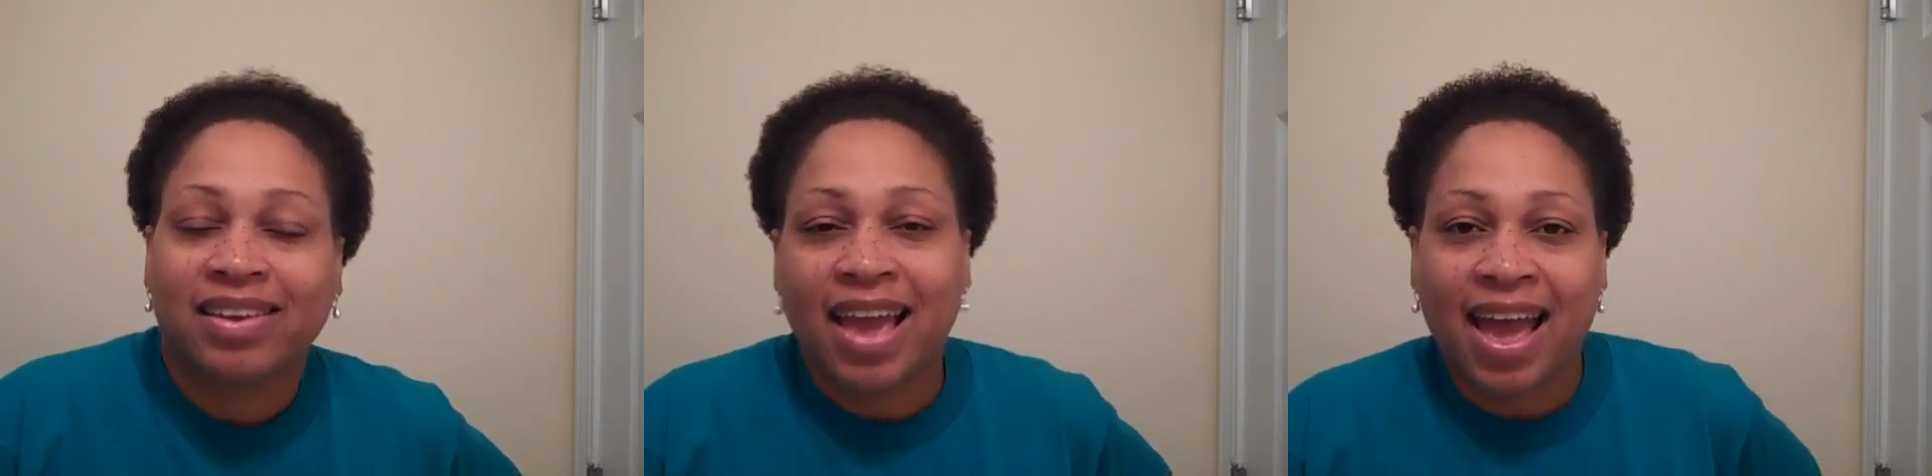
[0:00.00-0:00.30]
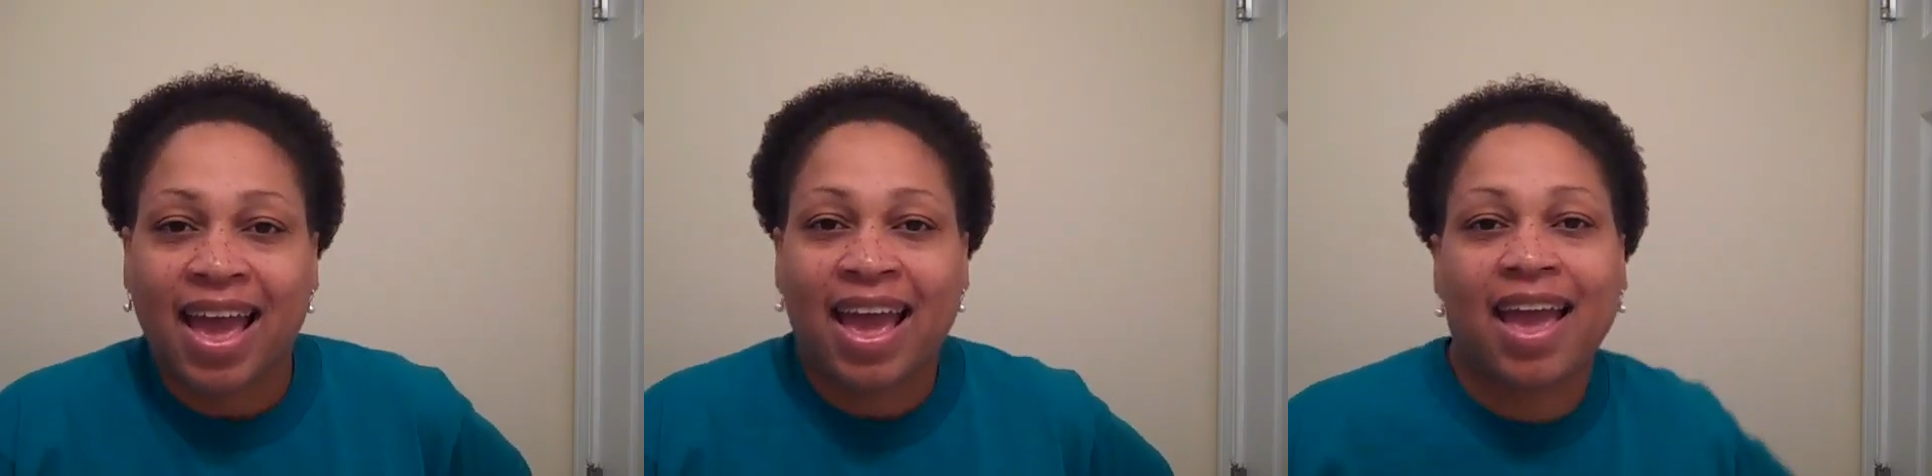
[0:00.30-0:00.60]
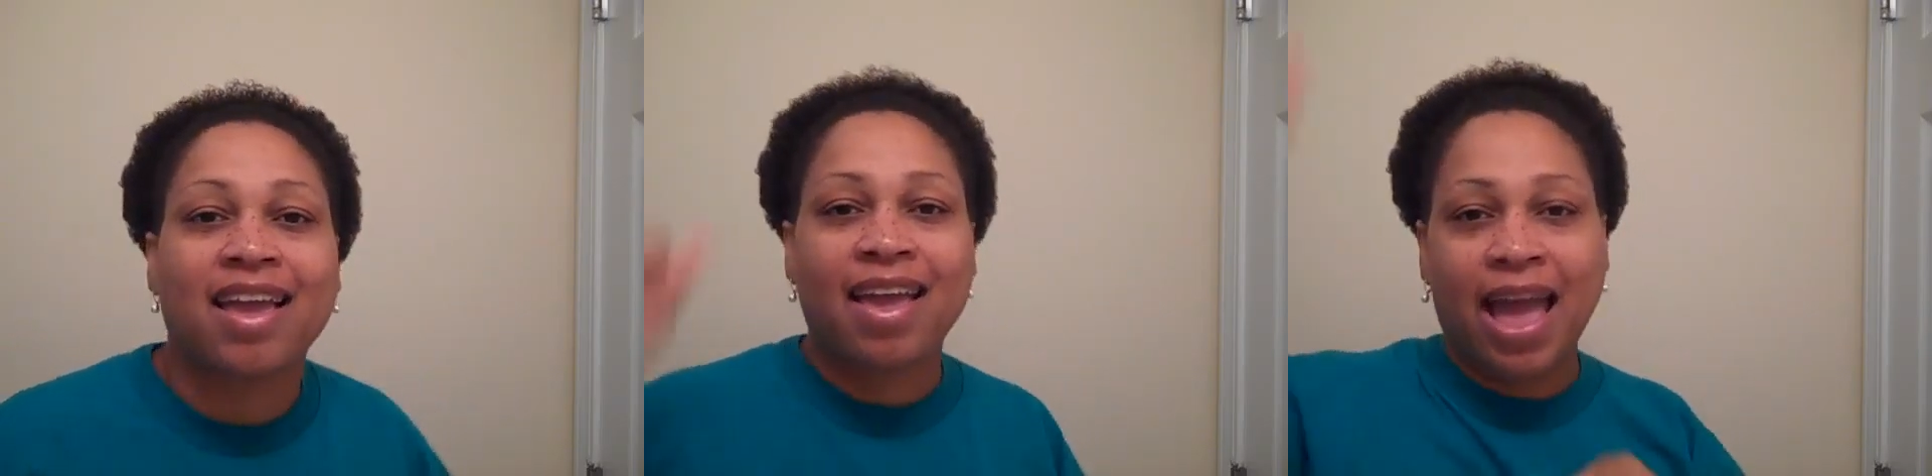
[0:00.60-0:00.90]

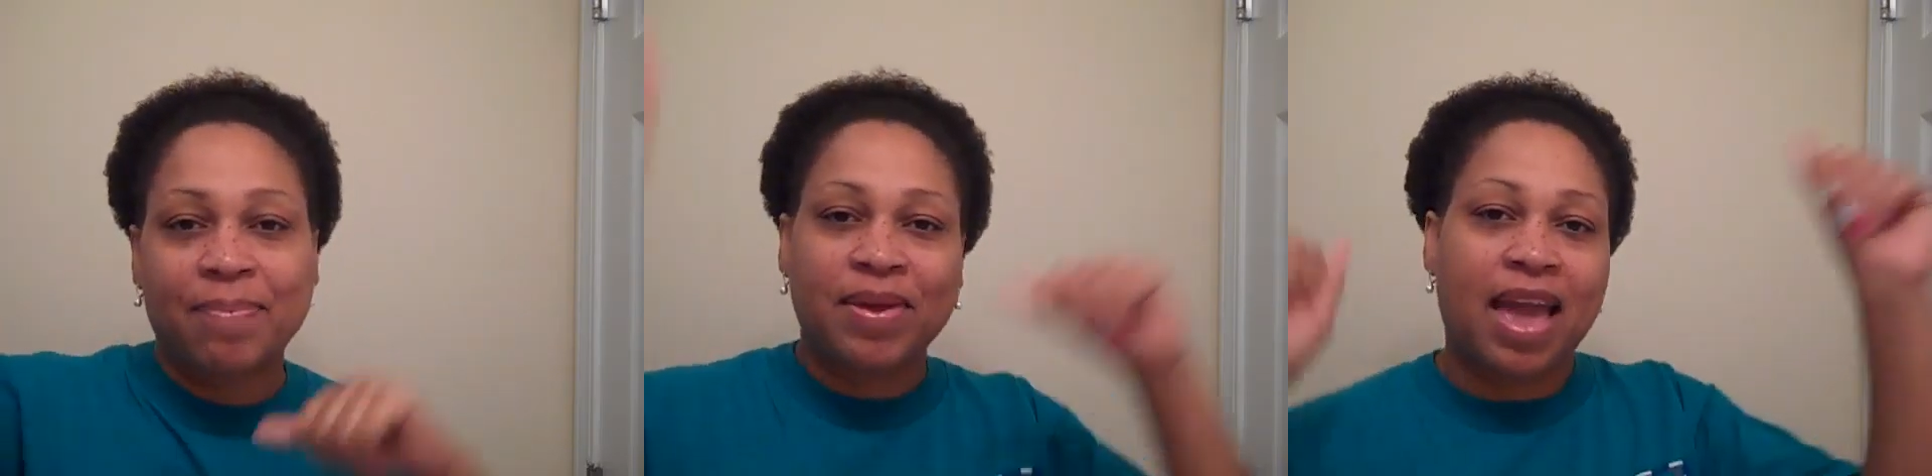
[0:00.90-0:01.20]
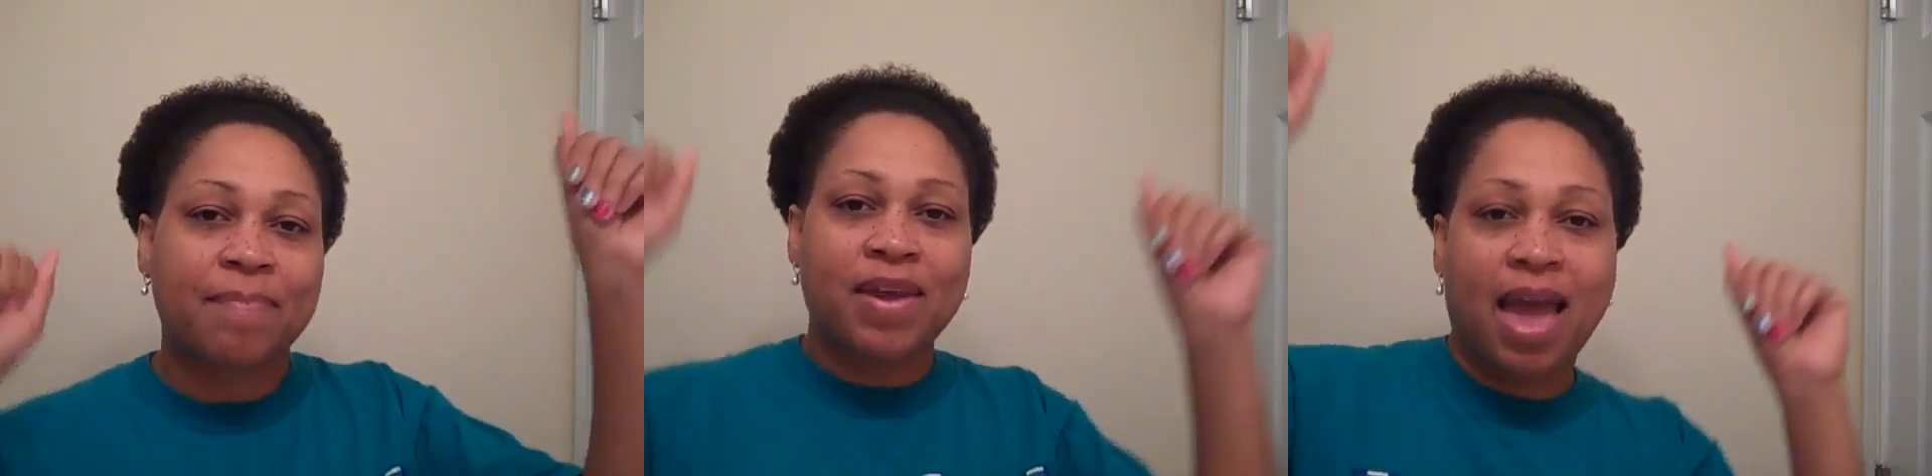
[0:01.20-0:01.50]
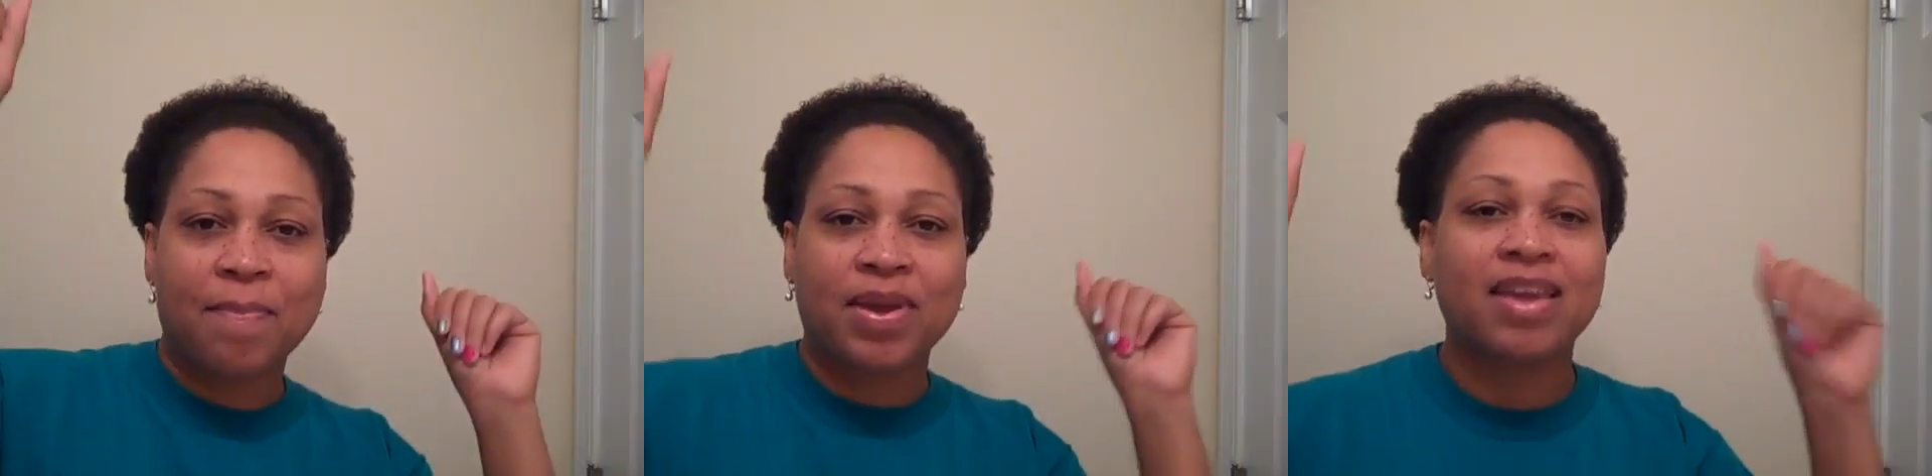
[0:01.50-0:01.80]
Yay! Happy, happy,
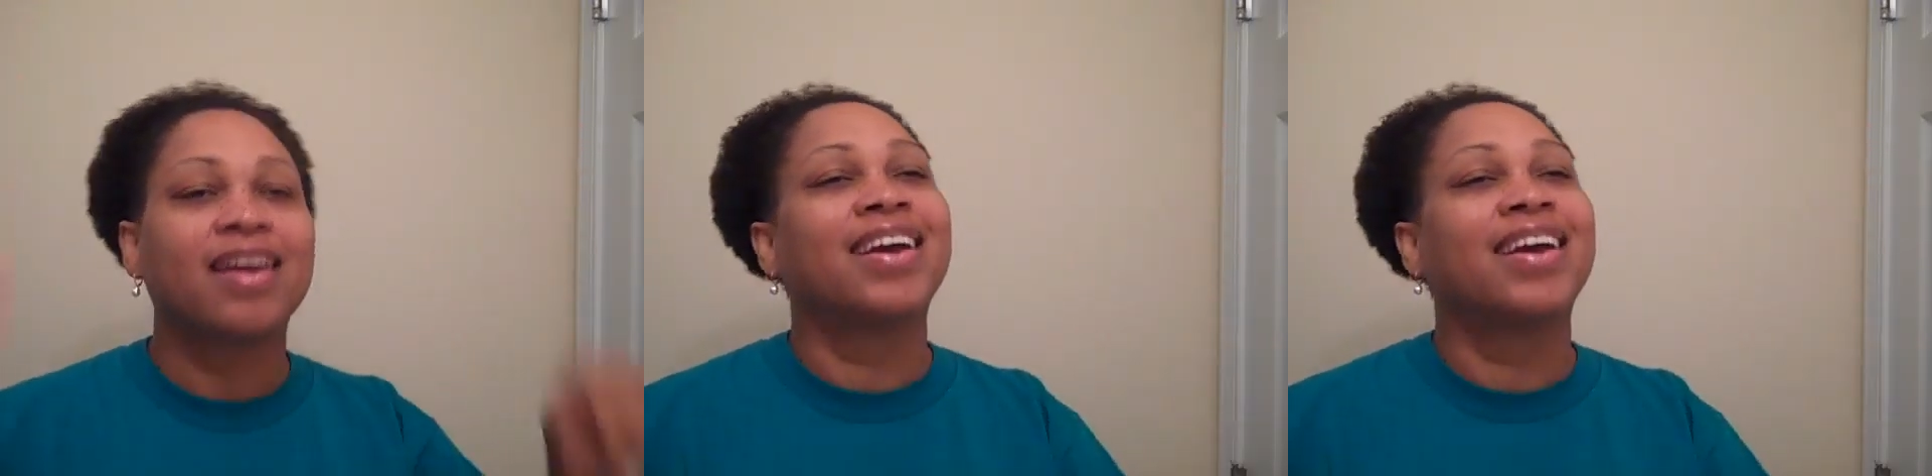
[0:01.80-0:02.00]
happy.